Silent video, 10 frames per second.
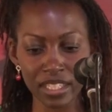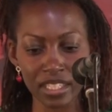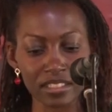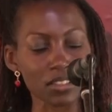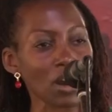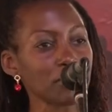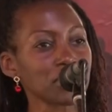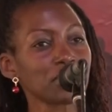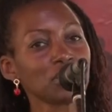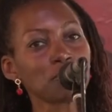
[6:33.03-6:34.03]
So I'm
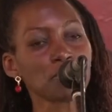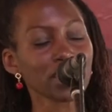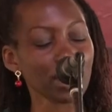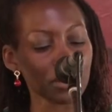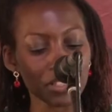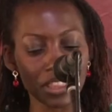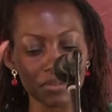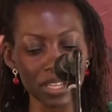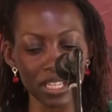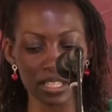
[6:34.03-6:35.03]
just going to pick out
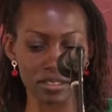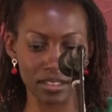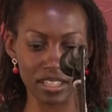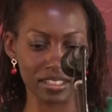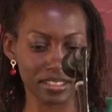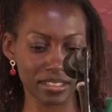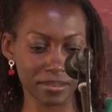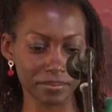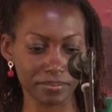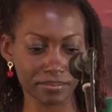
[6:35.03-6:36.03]
3 little
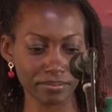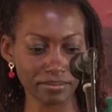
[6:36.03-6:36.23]
things.